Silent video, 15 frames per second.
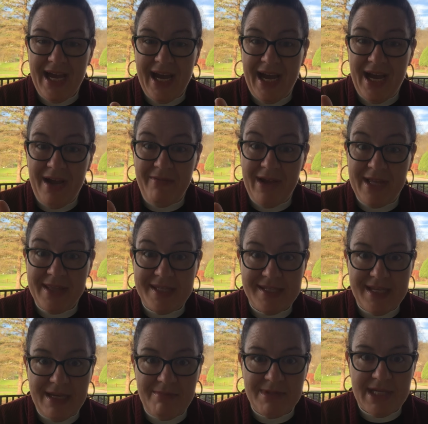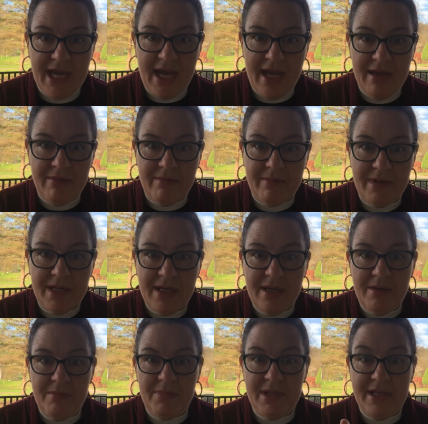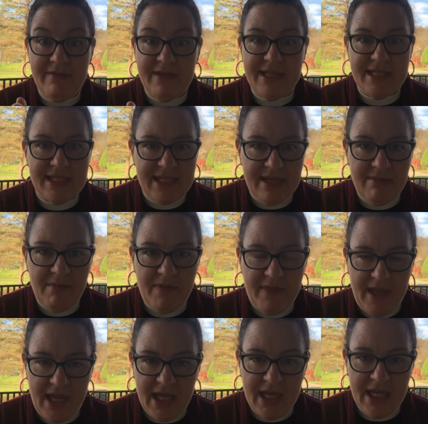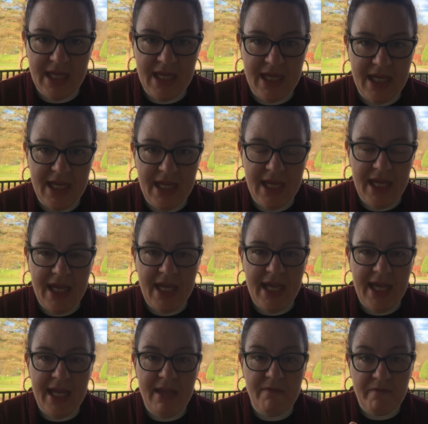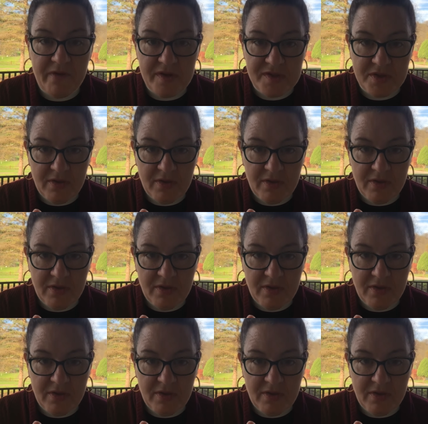um, at the same time, believing the same thing, he first